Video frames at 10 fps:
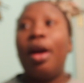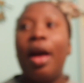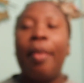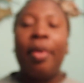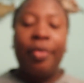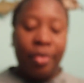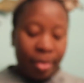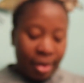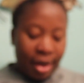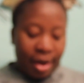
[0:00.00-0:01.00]
apart
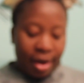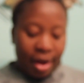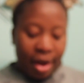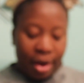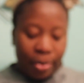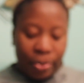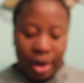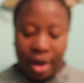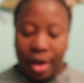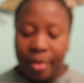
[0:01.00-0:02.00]
from that, I
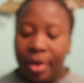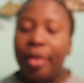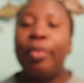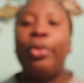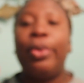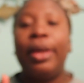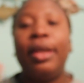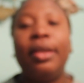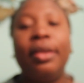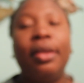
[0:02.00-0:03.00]
wake up in the
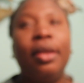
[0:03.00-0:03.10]
morning.